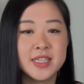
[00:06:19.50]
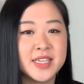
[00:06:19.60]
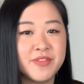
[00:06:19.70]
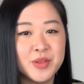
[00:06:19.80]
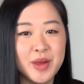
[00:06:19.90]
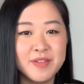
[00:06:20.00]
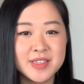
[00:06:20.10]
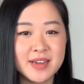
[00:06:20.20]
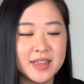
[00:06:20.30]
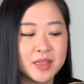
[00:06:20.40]
seventh way of
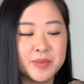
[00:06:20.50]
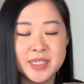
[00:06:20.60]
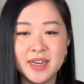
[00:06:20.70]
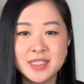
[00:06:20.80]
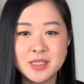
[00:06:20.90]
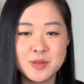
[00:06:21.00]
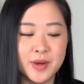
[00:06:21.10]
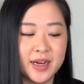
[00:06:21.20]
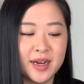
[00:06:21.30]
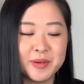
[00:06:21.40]
styling the pochette
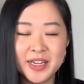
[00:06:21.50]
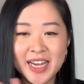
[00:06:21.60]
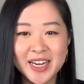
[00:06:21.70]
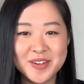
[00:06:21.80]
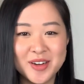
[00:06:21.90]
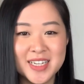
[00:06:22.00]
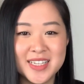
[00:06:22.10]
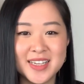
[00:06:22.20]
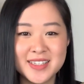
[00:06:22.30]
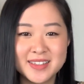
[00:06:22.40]
accessoire, I'm going to categorize
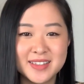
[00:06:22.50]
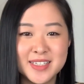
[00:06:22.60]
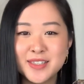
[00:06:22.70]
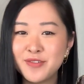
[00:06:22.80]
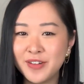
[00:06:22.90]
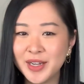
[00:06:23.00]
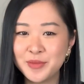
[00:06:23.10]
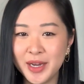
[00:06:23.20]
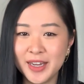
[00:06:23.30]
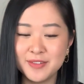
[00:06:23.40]
as just a fun
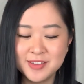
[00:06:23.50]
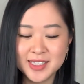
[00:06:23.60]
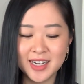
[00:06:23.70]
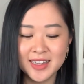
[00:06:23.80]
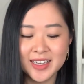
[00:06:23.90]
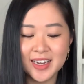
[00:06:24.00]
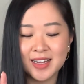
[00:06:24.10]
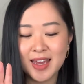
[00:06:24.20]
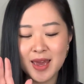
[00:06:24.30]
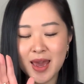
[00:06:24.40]
way of styling it,
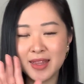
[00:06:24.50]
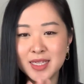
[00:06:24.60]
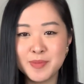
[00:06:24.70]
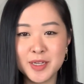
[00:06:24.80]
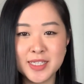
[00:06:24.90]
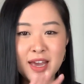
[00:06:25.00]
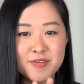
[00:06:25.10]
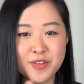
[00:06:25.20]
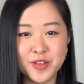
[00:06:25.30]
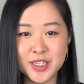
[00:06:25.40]
and that's because I have
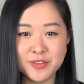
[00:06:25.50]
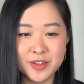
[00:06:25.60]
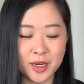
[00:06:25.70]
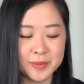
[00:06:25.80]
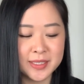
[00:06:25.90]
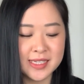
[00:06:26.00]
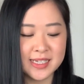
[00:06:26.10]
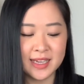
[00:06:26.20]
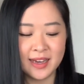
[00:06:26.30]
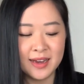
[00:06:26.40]
a few different options
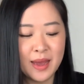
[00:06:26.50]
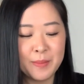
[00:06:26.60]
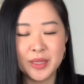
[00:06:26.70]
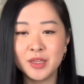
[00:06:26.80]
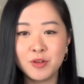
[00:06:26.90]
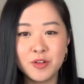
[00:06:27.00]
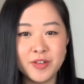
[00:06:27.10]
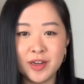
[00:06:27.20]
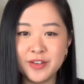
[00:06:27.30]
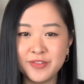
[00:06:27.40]
here, but they're all
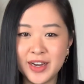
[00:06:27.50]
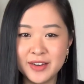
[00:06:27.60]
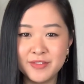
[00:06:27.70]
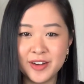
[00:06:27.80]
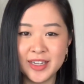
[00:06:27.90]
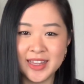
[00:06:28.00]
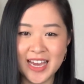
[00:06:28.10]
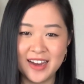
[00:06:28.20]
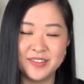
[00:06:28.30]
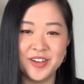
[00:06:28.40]
very fun, very
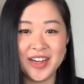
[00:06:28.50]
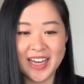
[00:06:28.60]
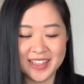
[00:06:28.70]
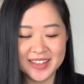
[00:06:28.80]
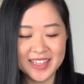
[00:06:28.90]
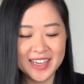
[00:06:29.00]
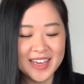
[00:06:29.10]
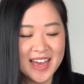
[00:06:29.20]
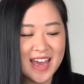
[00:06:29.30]
loud, very out there.